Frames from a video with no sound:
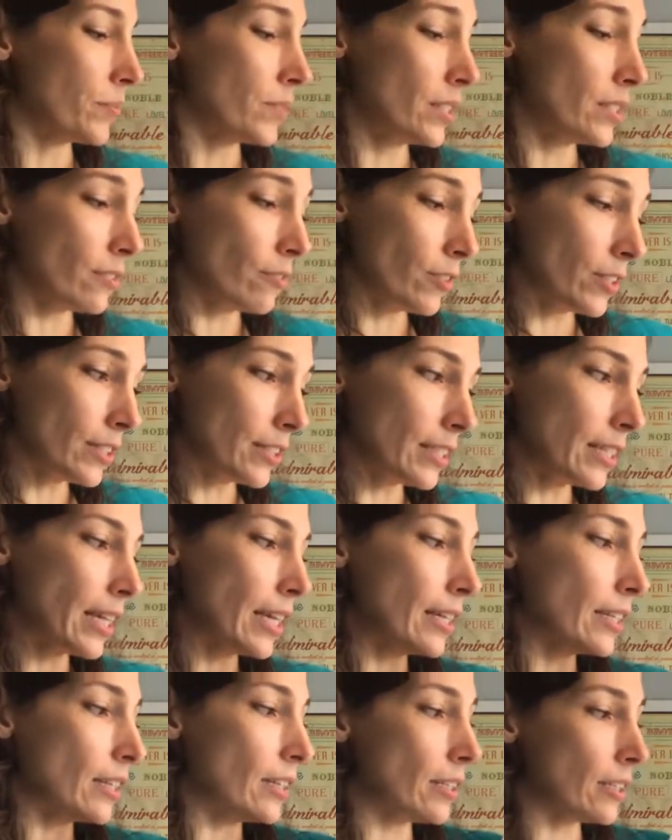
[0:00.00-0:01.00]

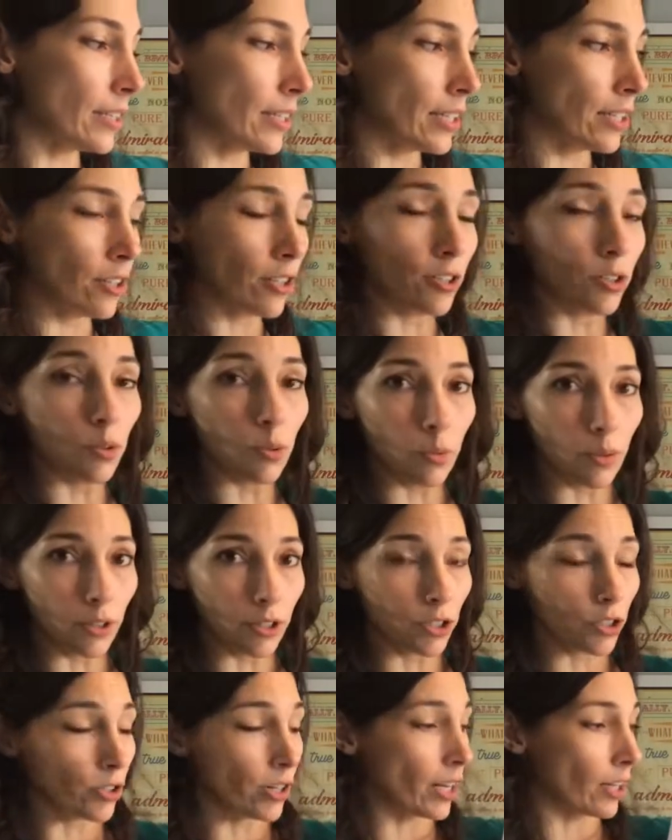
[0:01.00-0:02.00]
sophisticated and geared
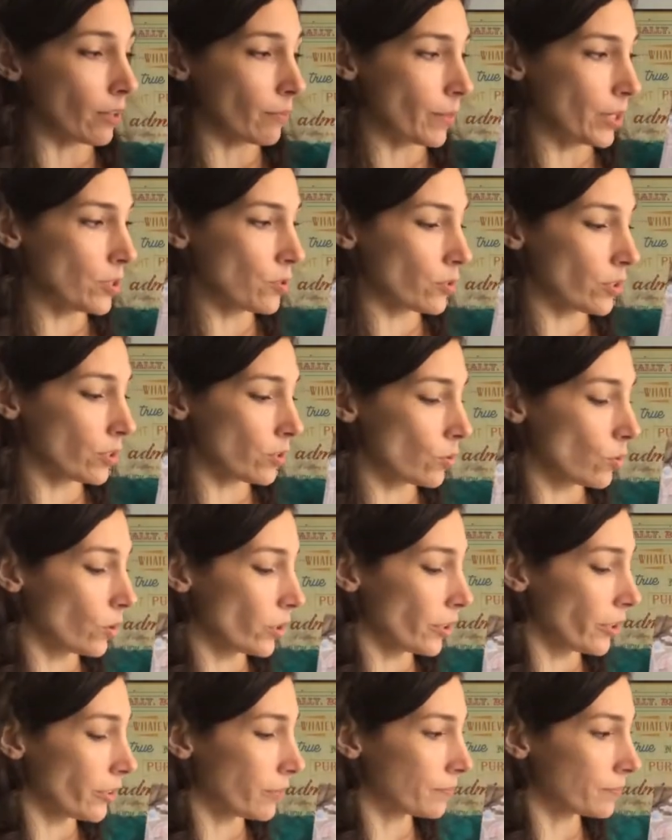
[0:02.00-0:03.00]
towards your elementary
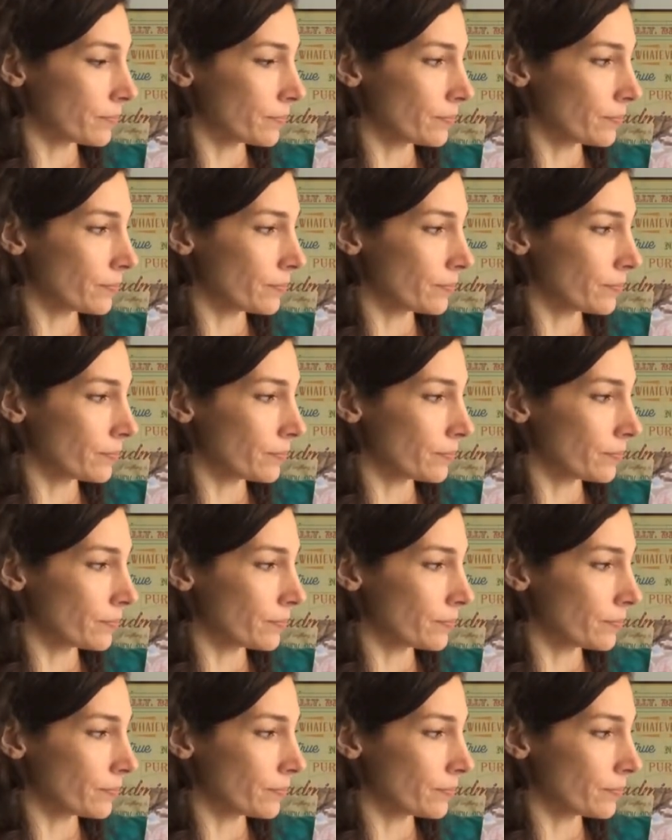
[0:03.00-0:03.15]
schooler.